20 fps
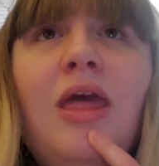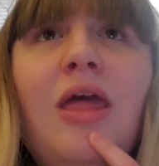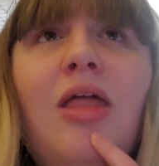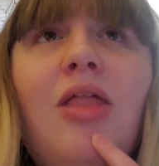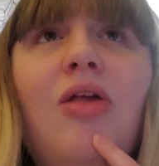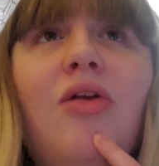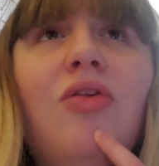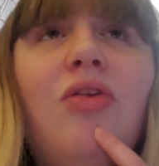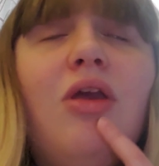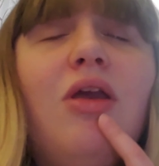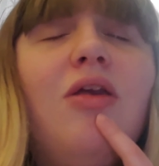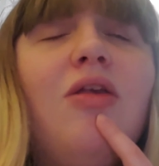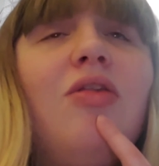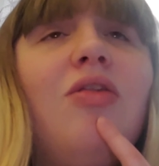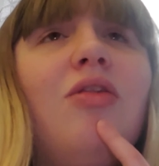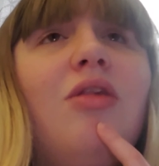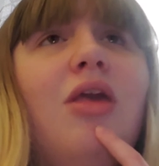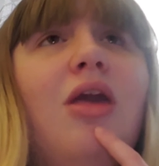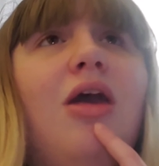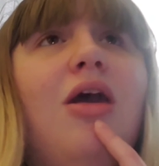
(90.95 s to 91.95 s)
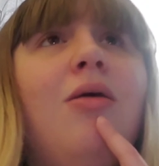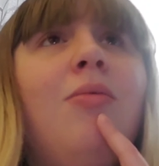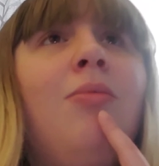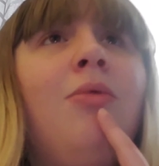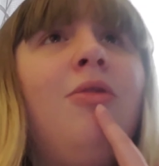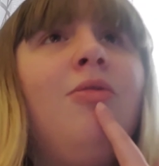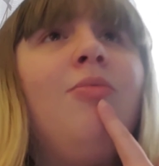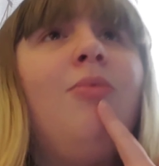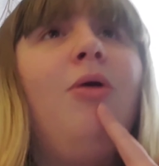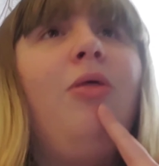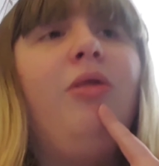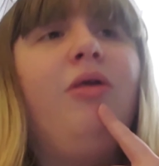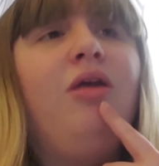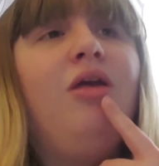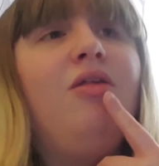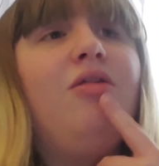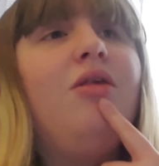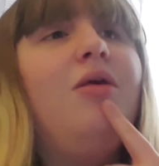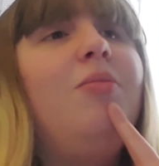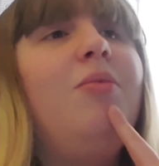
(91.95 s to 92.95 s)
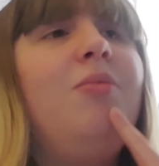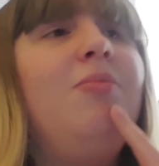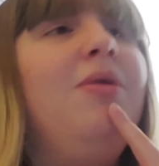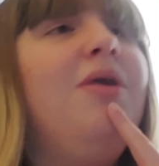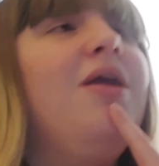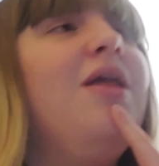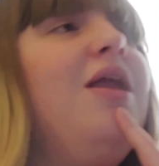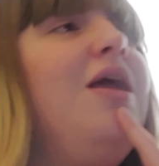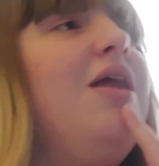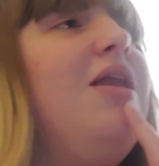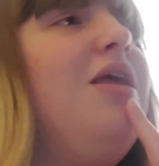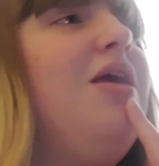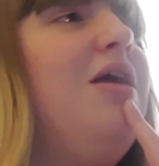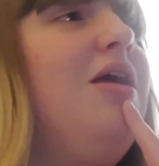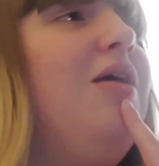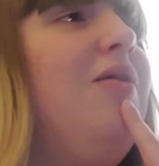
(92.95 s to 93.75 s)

It looks like a scab. That's probably because I've been picking at it.